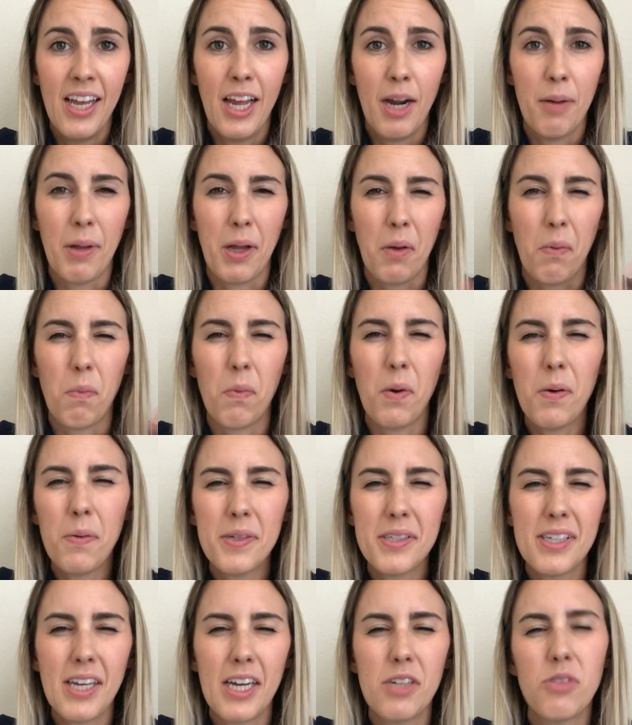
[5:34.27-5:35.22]
I'm like, what
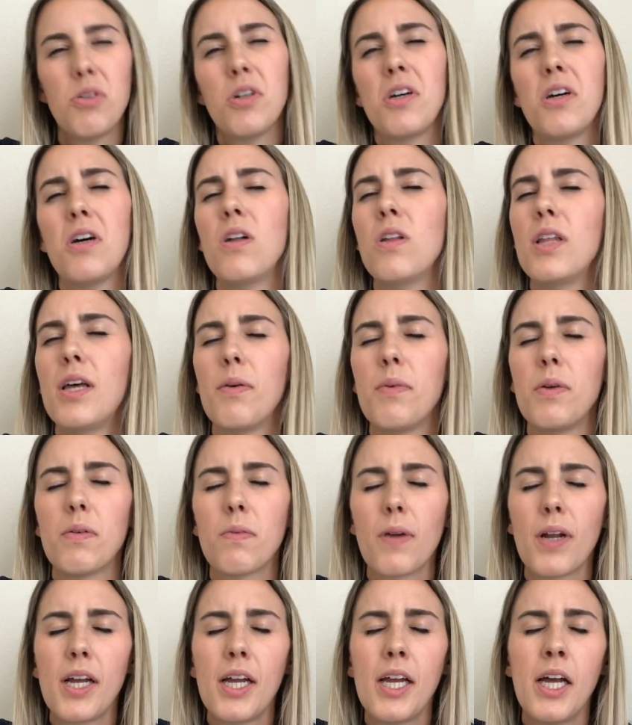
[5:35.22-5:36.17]
was that drill that we
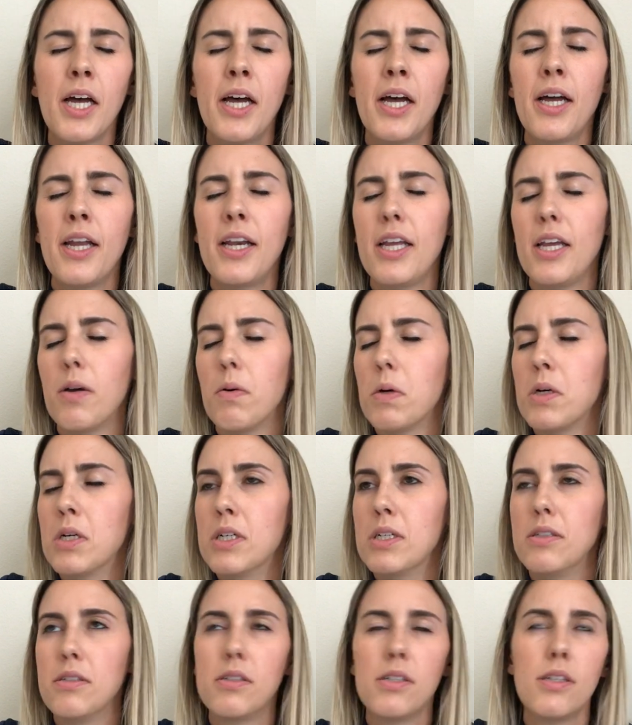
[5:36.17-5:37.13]
ran? It
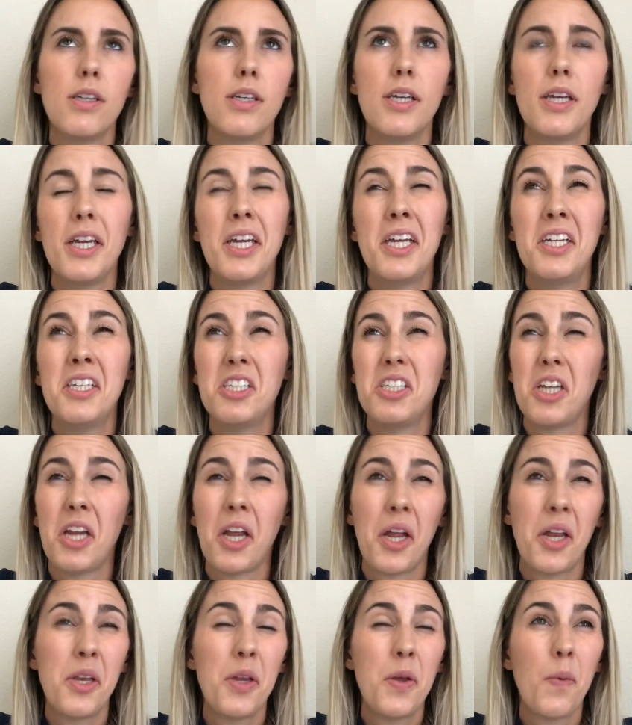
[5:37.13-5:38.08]
was in
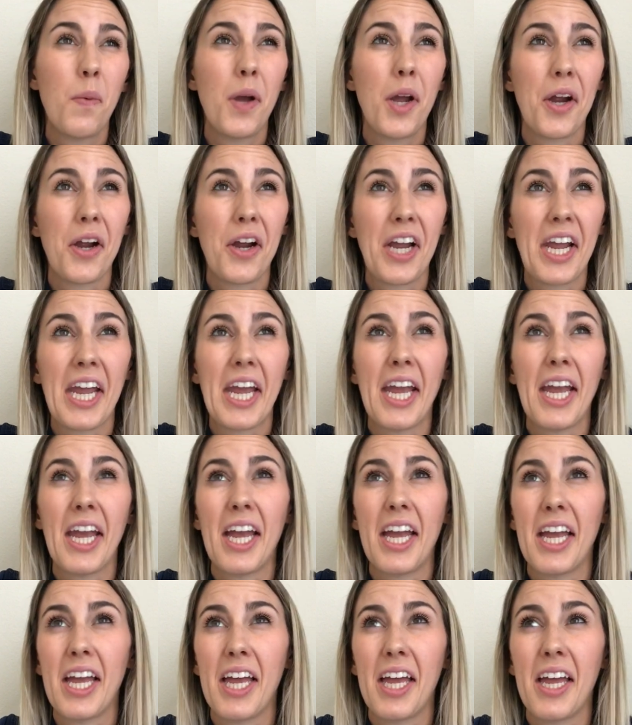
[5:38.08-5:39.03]
January,
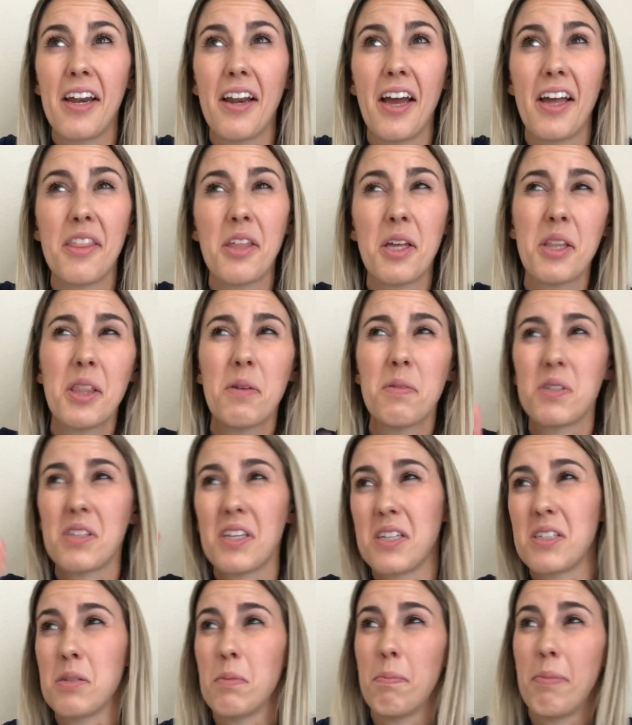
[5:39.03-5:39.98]
and I think there was
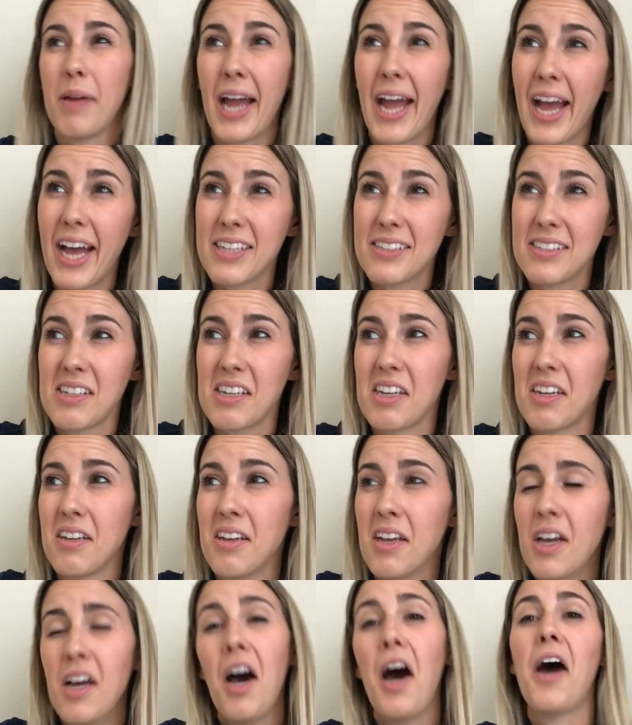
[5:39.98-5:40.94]
like some passing.
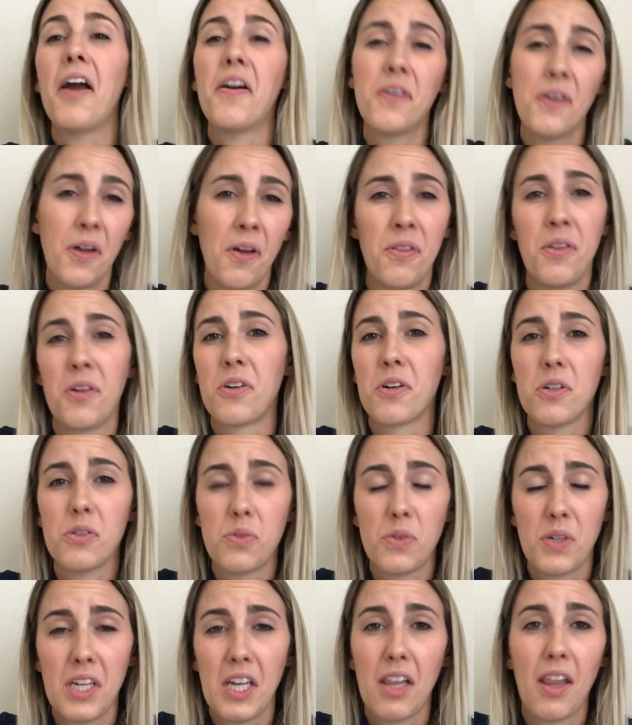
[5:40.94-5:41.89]
I don't know. The girls
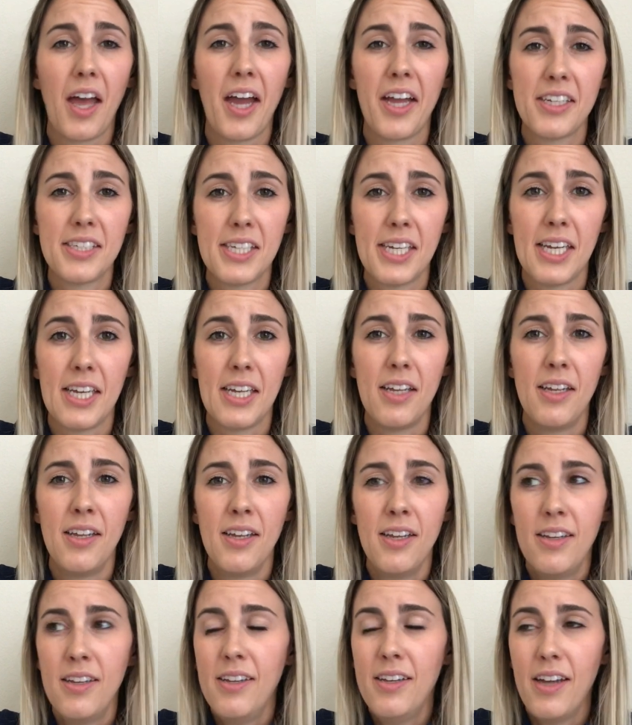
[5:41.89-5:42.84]
really liked it,
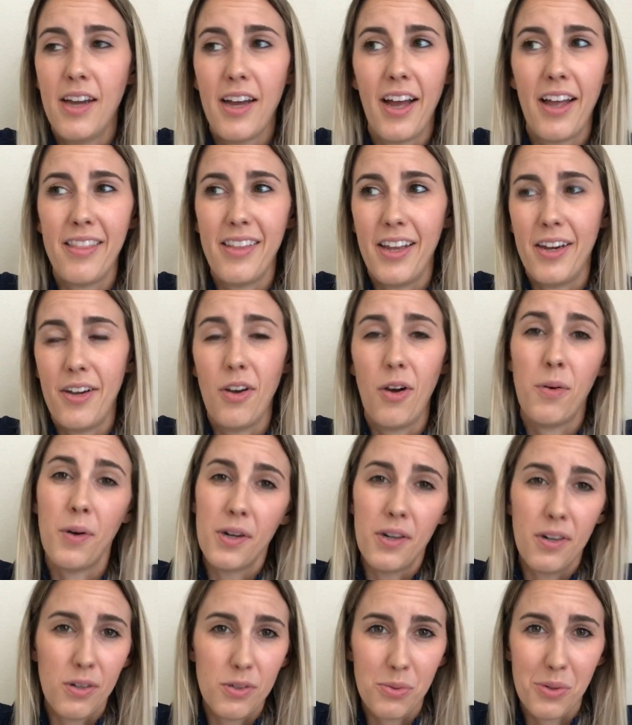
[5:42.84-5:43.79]
and then no
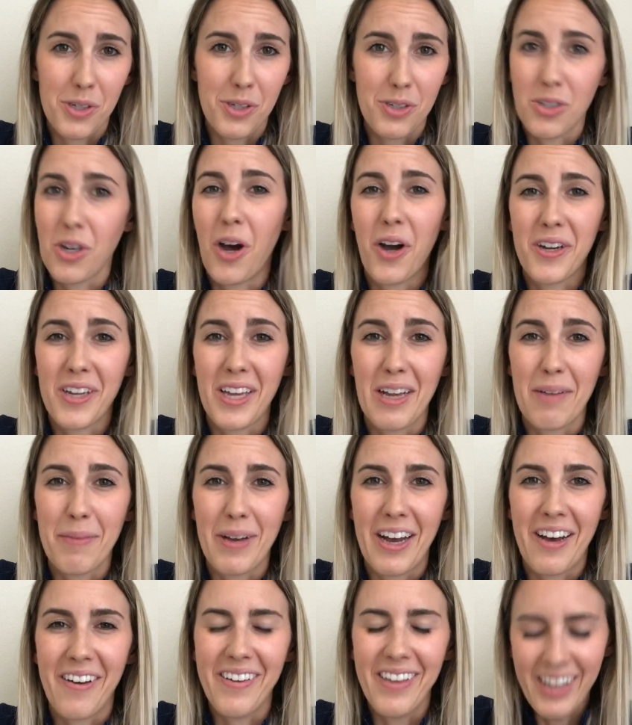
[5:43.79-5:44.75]
one knows what you're talking
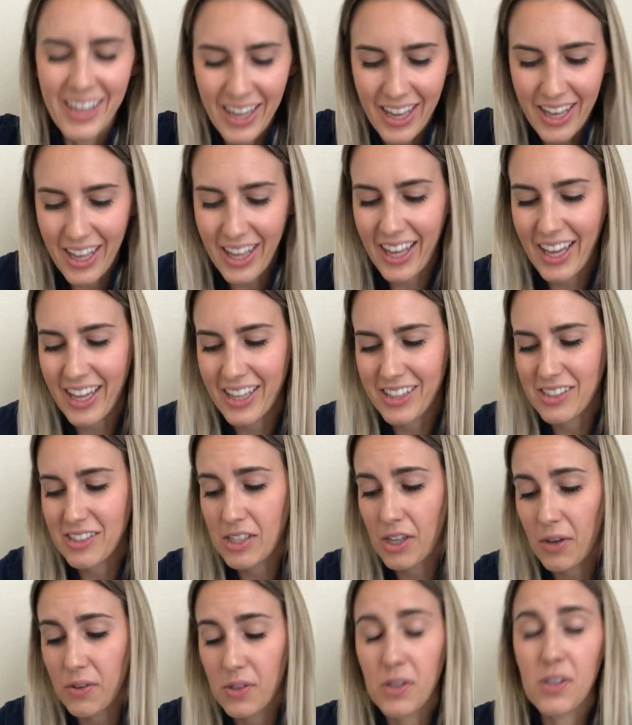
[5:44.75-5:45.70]
about. And
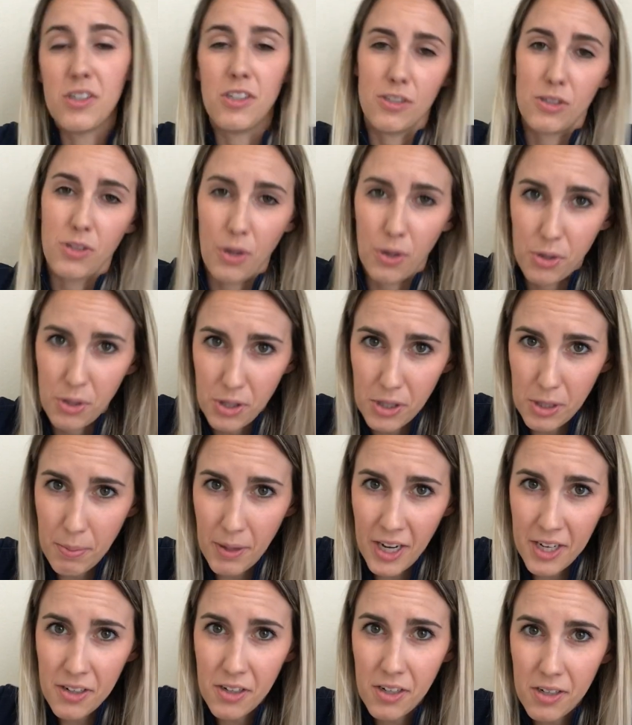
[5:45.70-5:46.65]
so you can just go through your
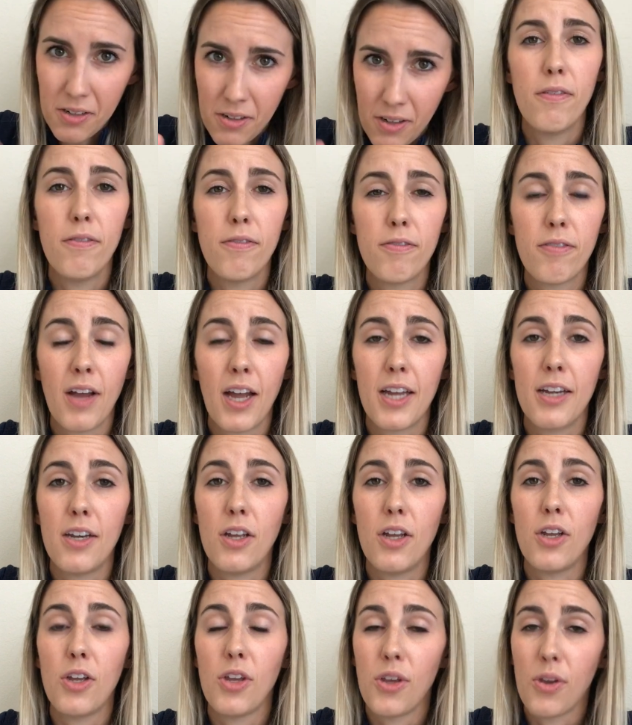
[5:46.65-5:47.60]
binder, find
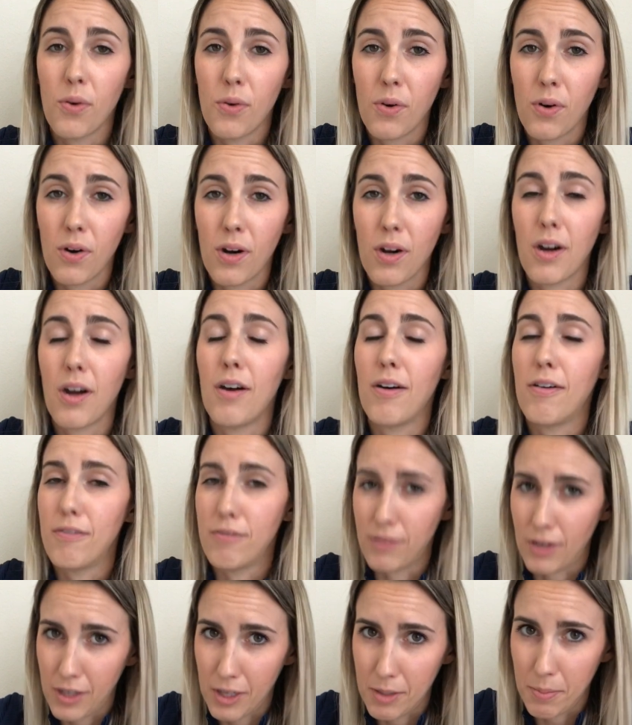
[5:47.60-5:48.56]
your
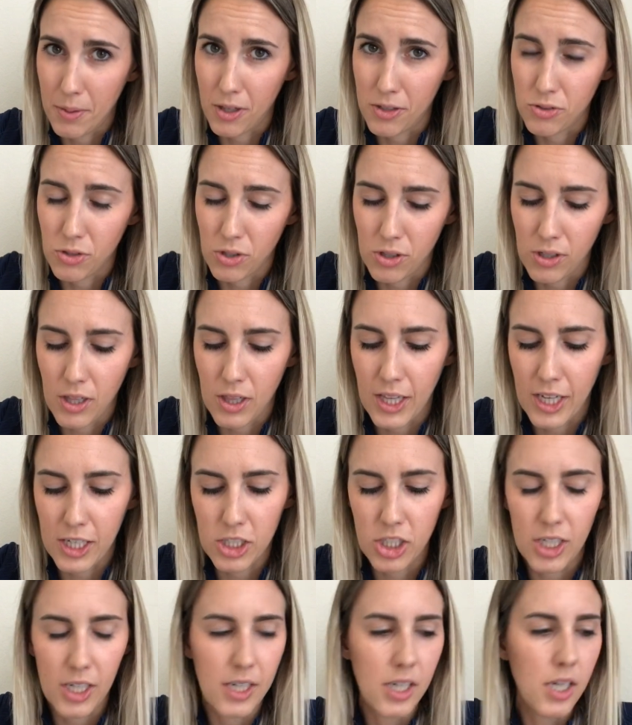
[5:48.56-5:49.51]
volleyball drill
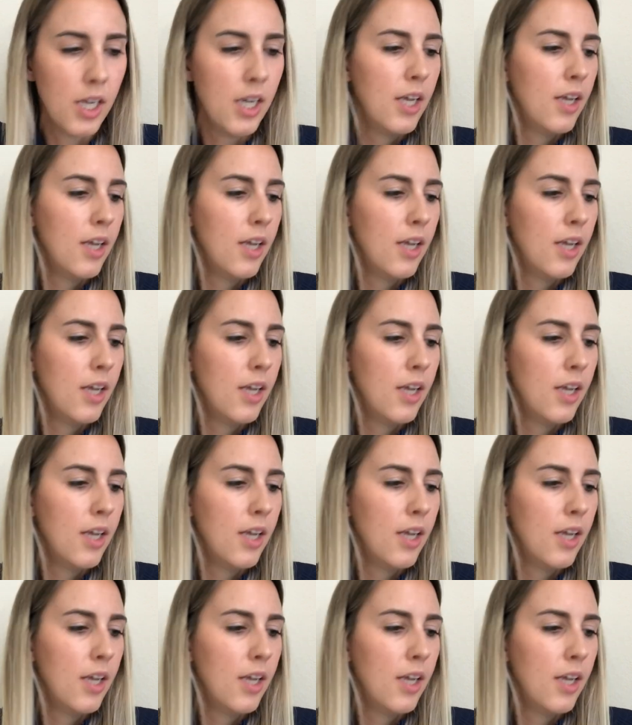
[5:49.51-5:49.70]
collection,